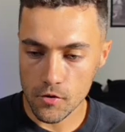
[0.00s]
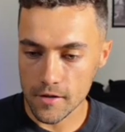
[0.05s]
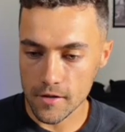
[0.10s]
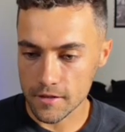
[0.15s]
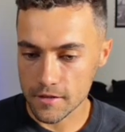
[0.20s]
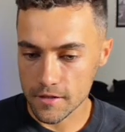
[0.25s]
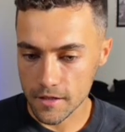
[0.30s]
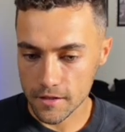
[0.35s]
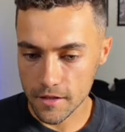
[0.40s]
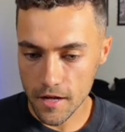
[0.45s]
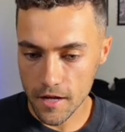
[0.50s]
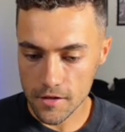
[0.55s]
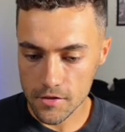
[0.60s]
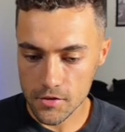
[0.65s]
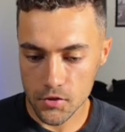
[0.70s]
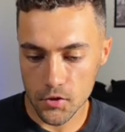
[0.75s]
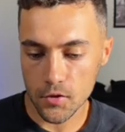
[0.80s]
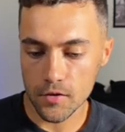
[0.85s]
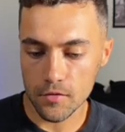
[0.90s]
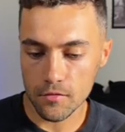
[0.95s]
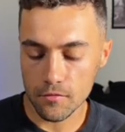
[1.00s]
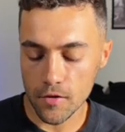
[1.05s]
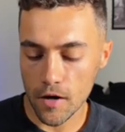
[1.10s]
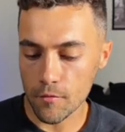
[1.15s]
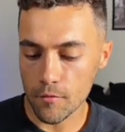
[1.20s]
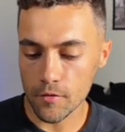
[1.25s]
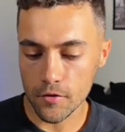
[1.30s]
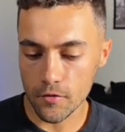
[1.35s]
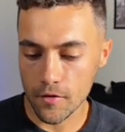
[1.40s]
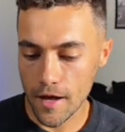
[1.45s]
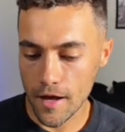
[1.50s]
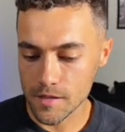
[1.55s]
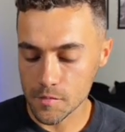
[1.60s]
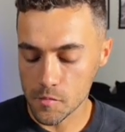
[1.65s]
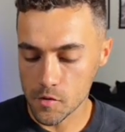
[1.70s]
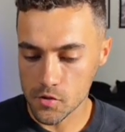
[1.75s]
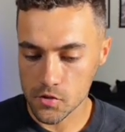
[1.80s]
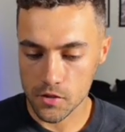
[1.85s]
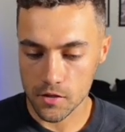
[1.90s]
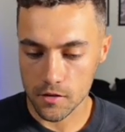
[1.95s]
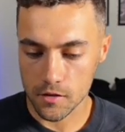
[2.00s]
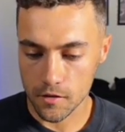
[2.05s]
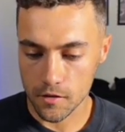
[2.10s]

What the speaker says: straight in TikTok. So I really don't add the music